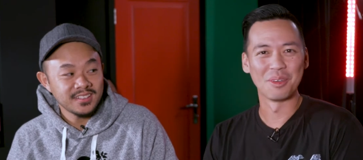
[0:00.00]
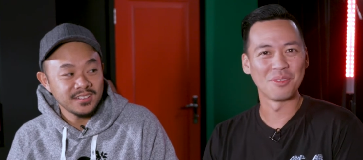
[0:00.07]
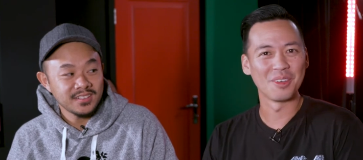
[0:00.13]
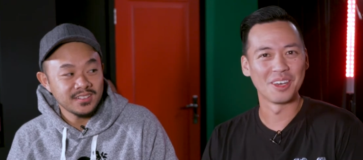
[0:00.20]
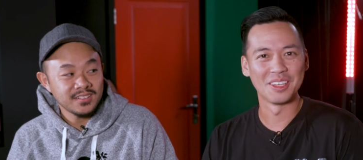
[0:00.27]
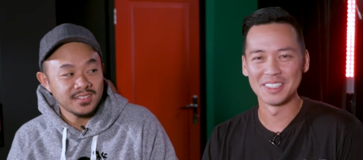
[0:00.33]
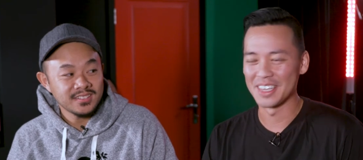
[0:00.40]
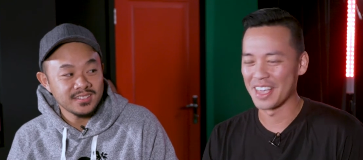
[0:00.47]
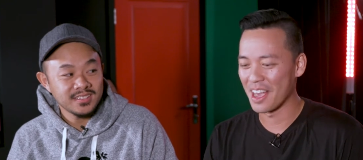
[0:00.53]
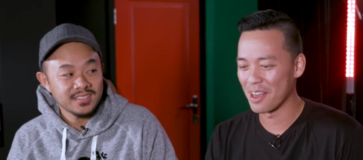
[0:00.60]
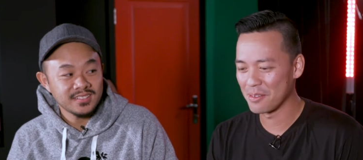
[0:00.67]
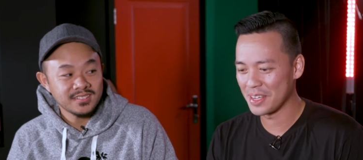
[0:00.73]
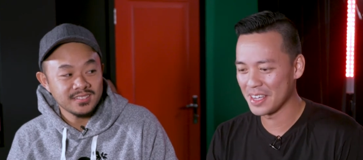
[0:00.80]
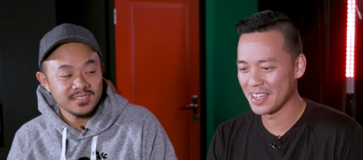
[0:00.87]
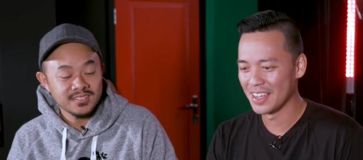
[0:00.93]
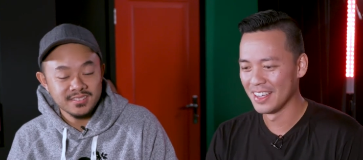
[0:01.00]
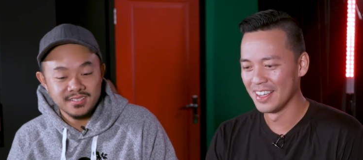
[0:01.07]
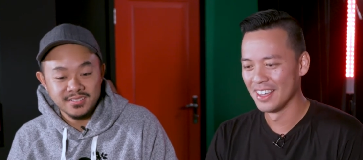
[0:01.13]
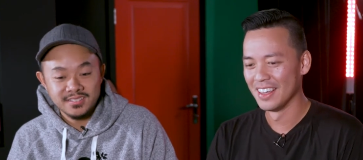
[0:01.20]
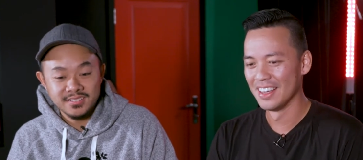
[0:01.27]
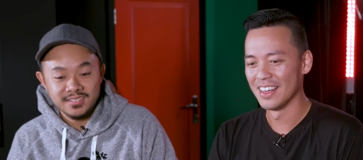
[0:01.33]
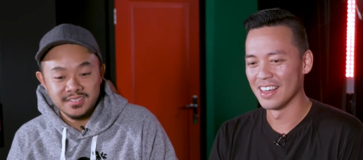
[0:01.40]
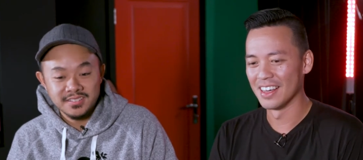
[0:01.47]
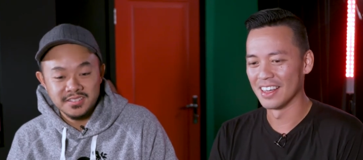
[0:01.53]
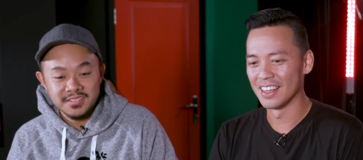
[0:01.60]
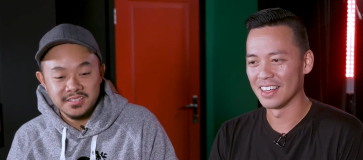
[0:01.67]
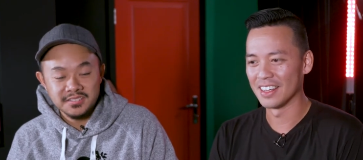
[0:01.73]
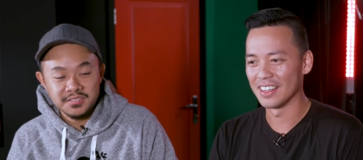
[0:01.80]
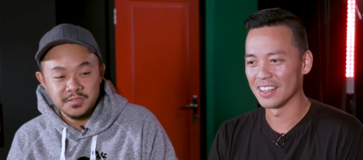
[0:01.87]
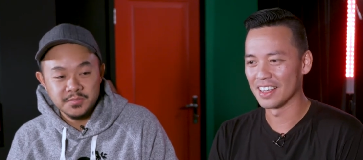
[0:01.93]
Speaker 1: my fiance Abby.
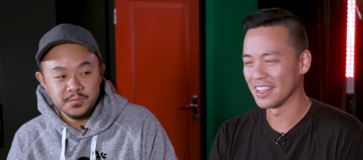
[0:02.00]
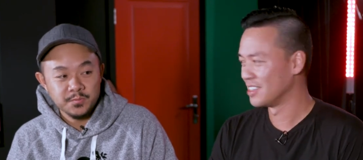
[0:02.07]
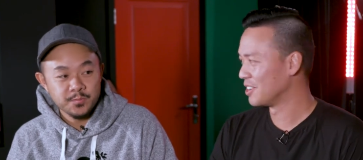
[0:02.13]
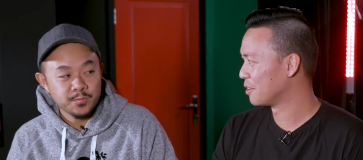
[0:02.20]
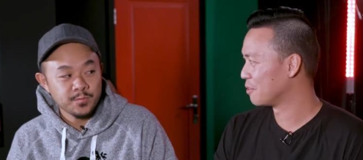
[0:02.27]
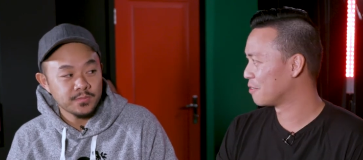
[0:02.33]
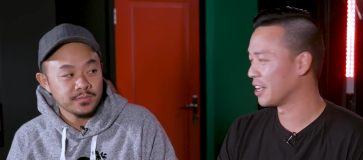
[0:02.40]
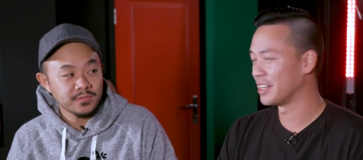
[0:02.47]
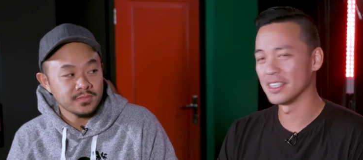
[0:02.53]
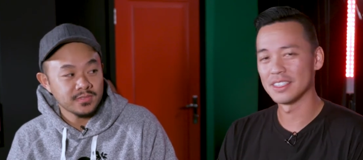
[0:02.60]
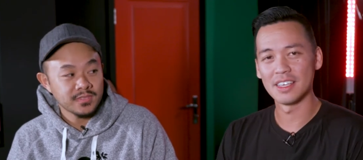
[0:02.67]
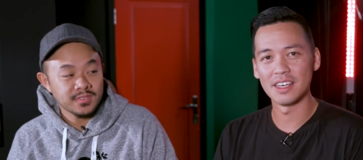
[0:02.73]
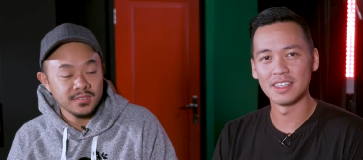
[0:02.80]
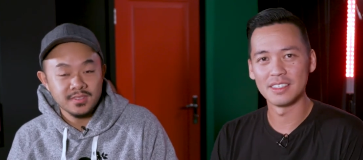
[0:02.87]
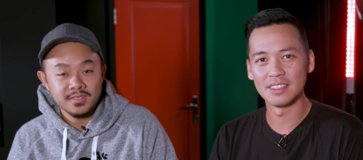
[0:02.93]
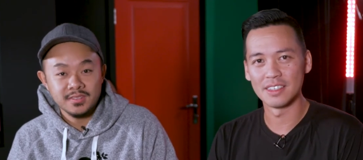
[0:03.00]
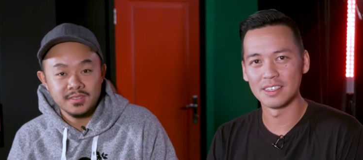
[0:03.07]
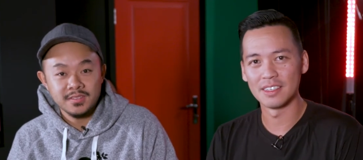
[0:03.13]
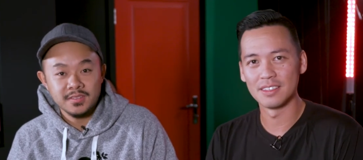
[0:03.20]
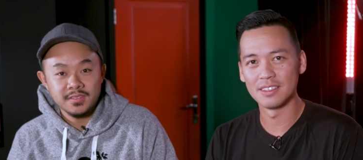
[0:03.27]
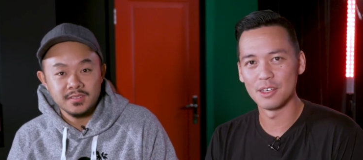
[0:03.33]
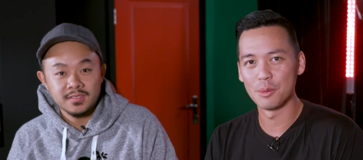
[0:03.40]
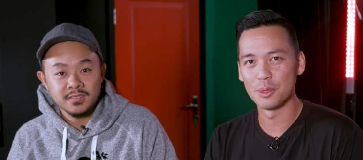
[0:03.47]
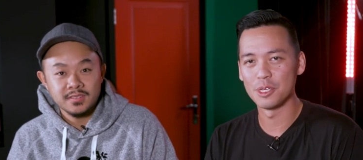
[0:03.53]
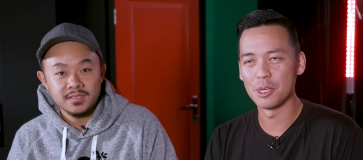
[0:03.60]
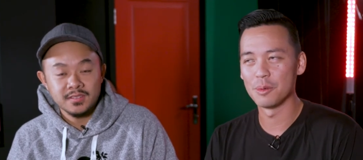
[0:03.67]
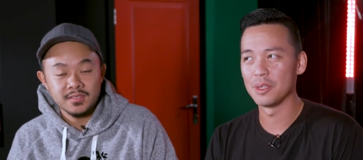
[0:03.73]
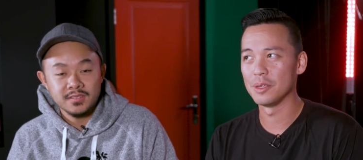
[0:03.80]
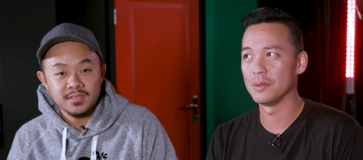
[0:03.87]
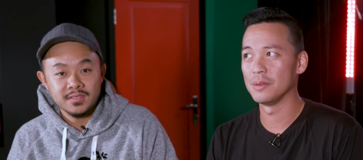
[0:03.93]
Uh, and you can find us at uh,
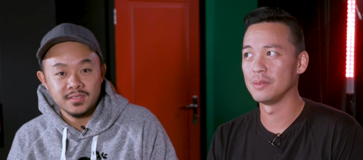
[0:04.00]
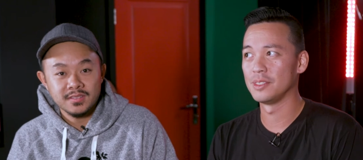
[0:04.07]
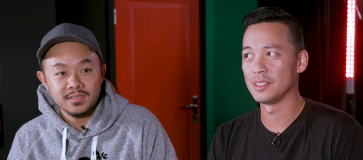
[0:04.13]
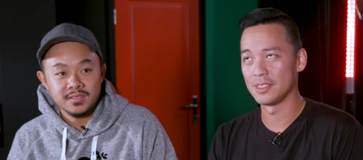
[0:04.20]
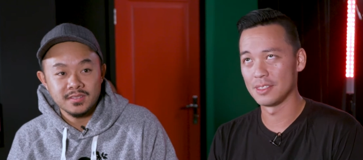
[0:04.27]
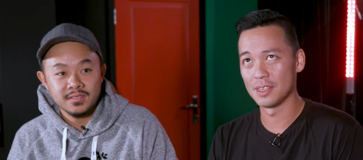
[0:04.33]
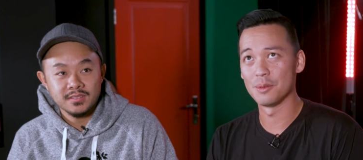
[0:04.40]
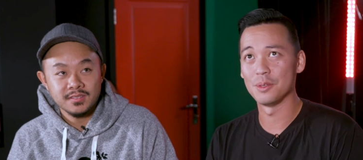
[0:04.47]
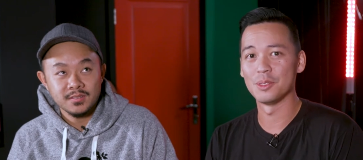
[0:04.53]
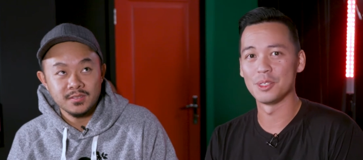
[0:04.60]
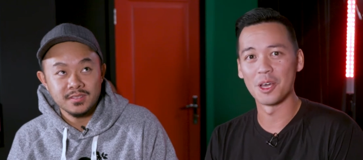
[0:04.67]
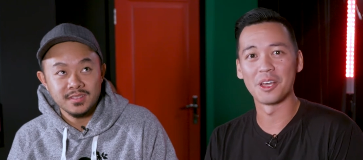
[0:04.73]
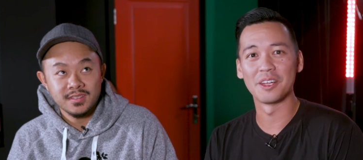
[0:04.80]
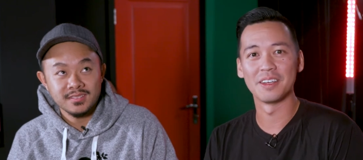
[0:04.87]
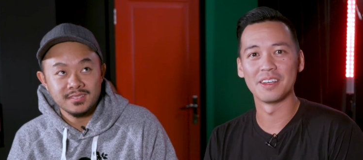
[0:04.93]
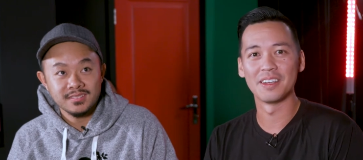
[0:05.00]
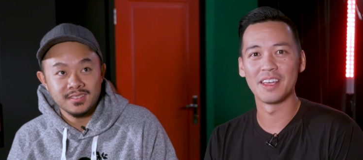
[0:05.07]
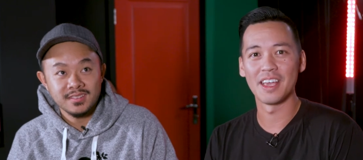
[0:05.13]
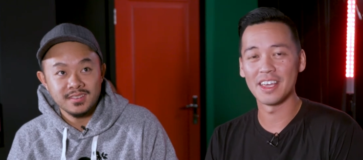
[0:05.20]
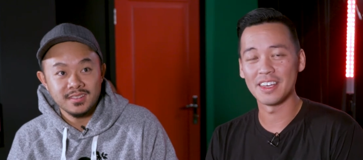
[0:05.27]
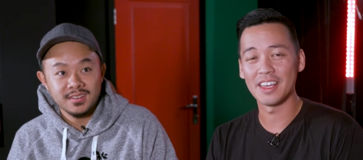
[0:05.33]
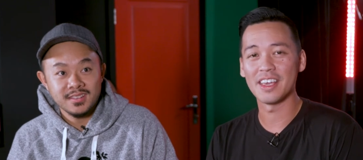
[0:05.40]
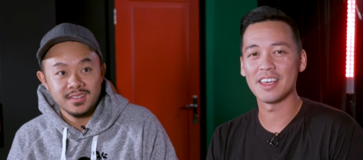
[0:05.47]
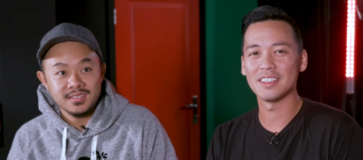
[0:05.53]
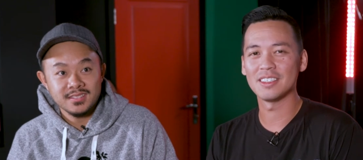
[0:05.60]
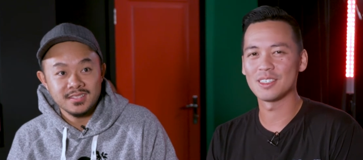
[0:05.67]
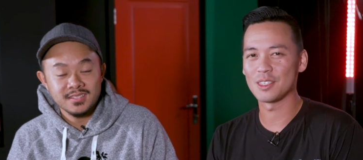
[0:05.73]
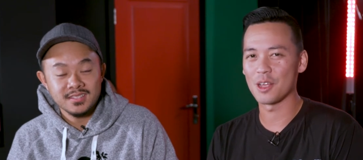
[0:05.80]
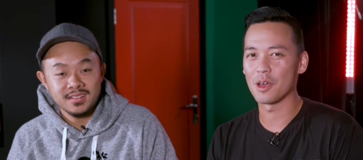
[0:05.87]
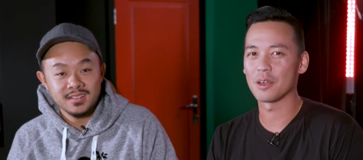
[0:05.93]

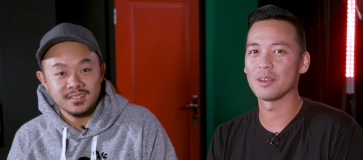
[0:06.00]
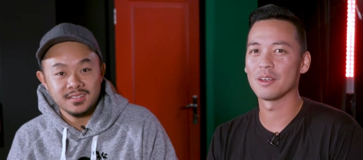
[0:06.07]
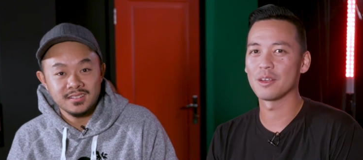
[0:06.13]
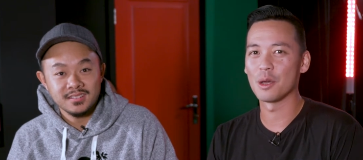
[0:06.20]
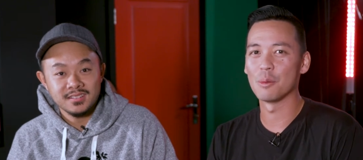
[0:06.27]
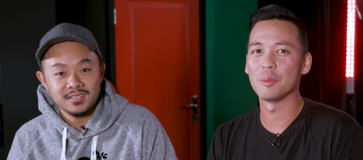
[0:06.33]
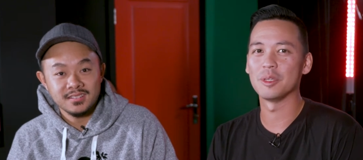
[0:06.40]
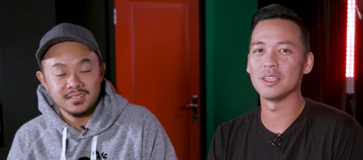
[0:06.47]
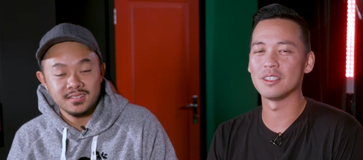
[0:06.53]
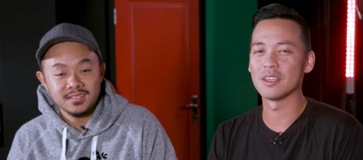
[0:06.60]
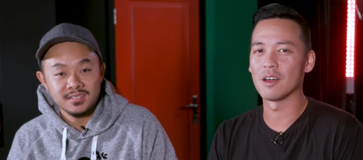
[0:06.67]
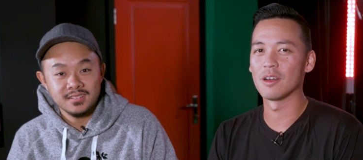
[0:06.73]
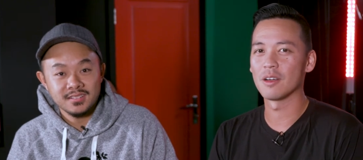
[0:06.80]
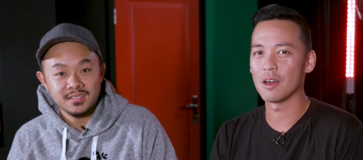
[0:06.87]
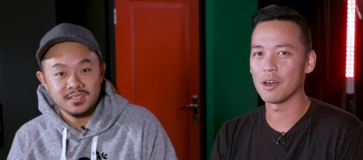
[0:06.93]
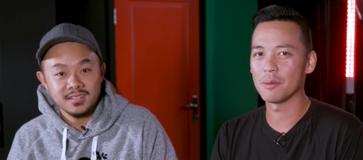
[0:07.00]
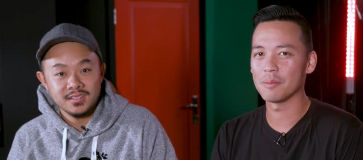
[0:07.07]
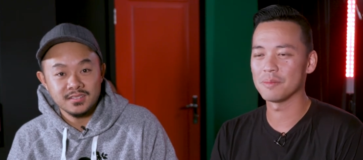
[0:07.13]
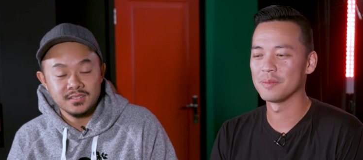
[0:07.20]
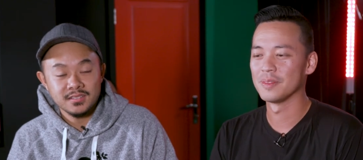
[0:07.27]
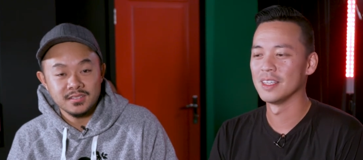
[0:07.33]
www.nastockcompany.com.